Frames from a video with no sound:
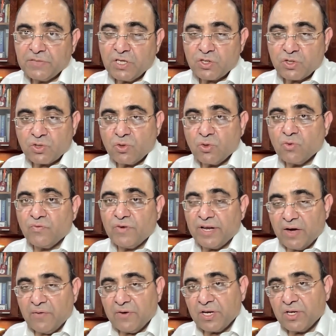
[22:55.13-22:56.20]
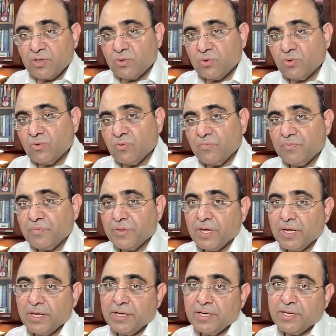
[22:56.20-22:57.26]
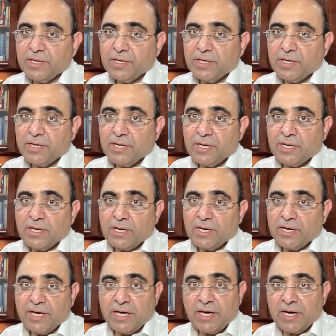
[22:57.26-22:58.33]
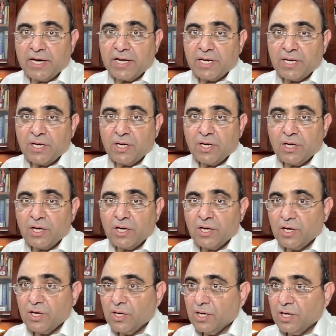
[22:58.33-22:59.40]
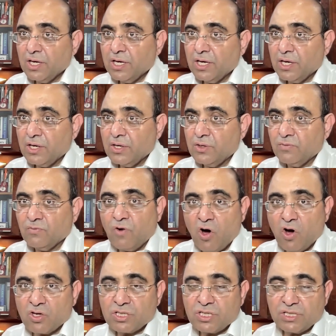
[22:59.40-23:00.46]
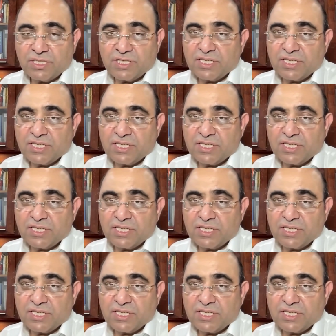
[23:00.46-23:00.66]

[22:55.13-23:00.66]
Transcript: So whenever you hear, you watch the